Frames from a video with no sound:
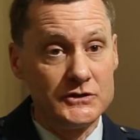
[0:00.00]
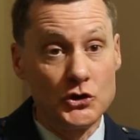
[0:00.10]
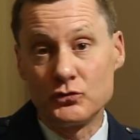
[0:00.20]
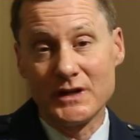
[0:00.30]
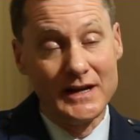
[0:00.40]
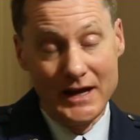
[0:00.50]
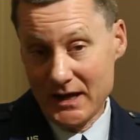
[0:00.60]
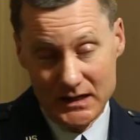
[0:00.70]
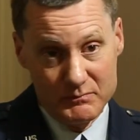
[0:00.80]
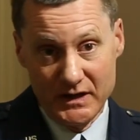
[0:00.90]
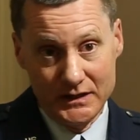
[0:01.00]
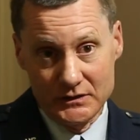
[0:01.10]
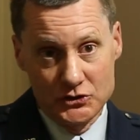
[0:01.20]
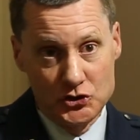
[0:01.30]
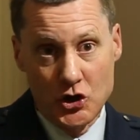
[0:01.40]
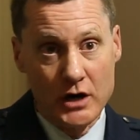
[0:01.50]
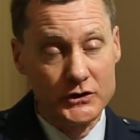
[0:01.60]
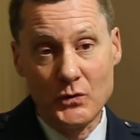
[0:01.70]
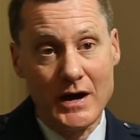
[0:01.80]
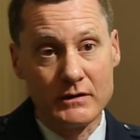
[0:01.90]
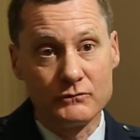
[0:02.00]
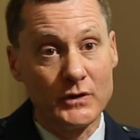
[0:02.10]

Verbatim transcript: Don't let anybody talk you out of